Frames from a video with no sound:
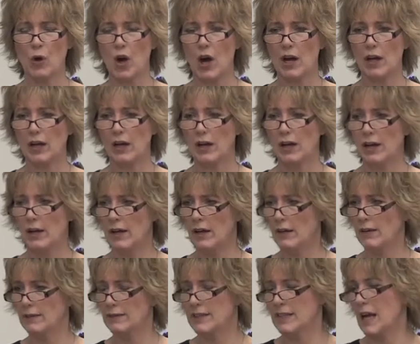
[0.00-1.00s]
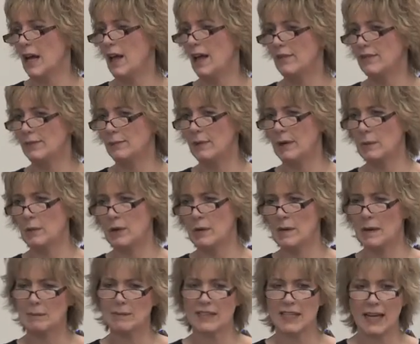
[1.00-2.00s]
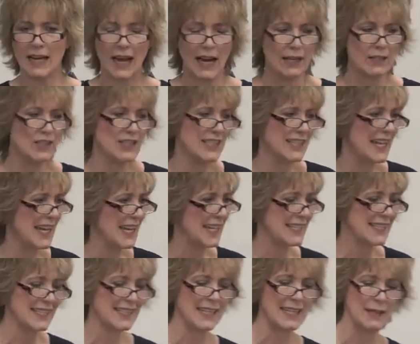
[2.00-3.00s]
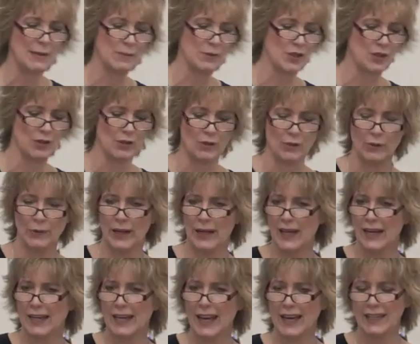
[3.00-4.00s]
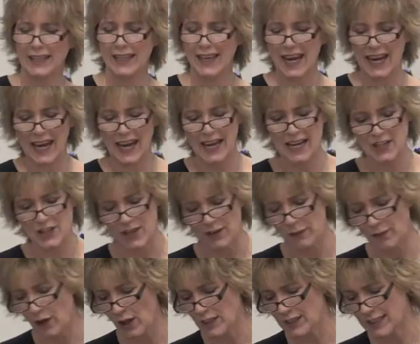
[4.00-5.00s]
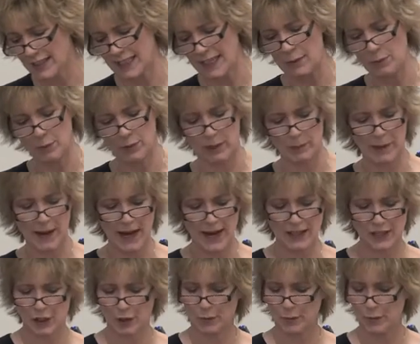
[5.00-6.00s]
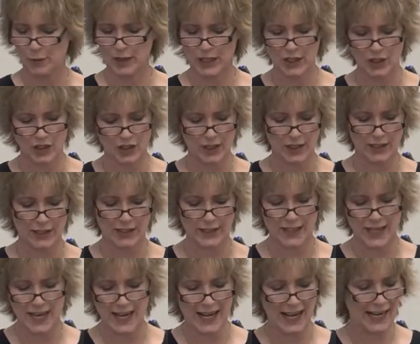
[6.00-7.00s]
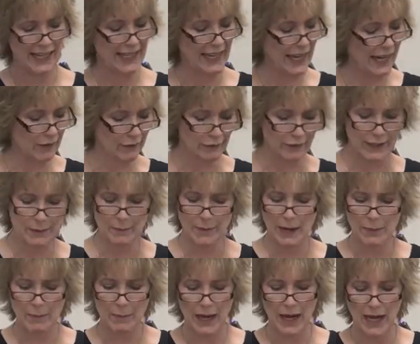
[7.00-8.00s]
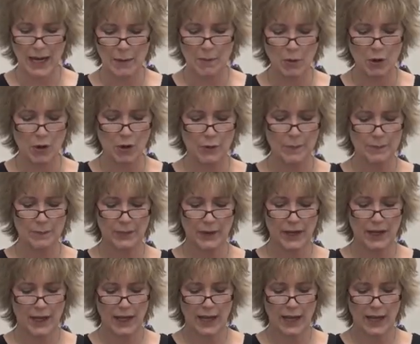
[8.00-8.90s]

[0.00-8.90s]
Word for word: walk. I'll have some people go out and say, I just can't seem to get engaged. I fall asleep when the pastor preaches. I can't read my Bible.